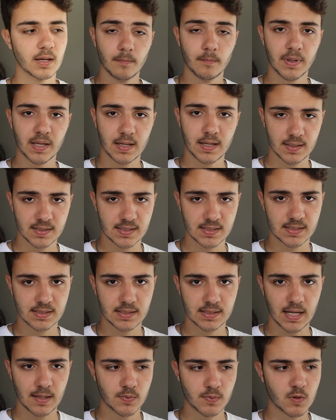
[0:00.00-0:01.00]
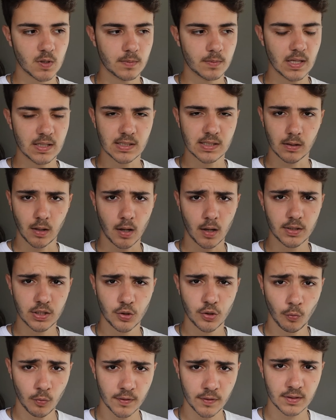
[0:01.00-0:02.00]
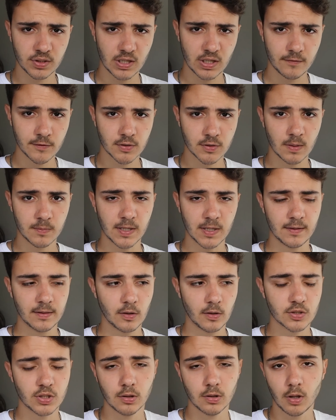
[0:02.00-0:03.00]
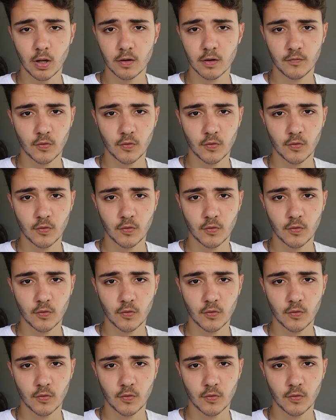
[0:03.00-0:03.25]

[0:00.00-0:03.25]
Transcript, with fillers: because TypeScript is a lot newer than JavaScript and there's a lot